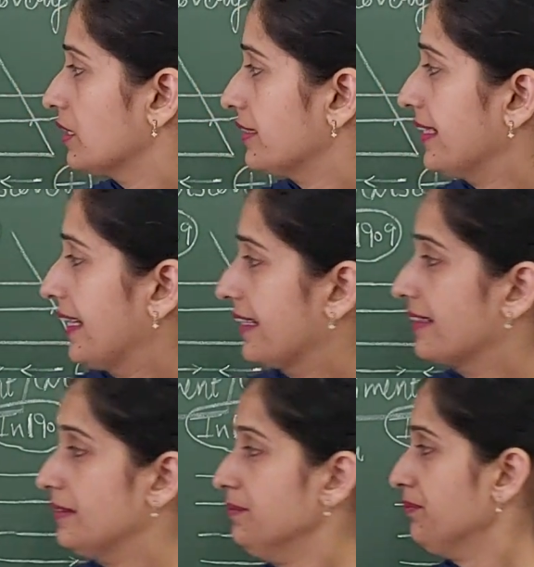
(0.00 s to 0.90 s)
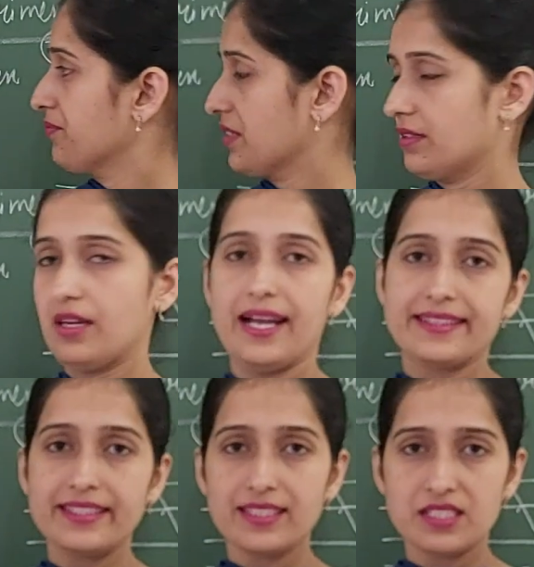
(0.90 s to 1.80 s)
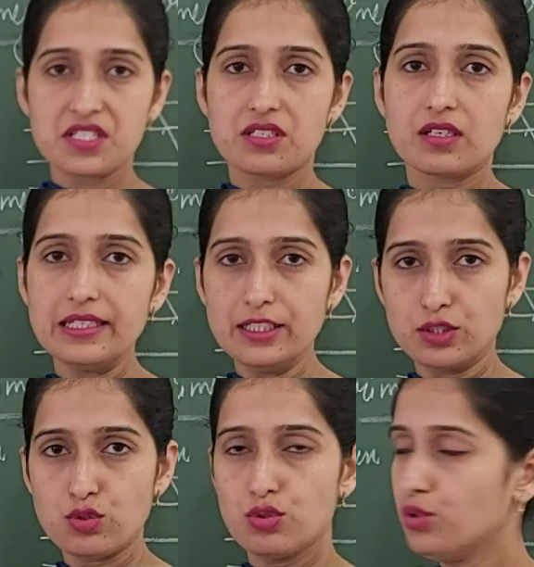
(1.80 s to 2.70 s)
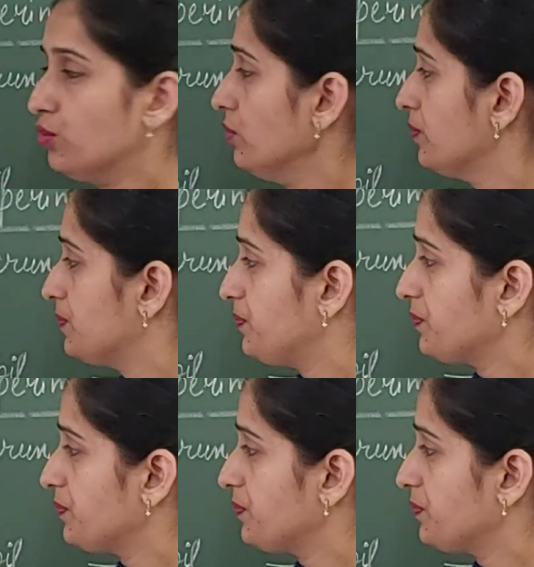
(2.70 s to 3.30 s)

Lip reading: Diagram, I think it's clear to you.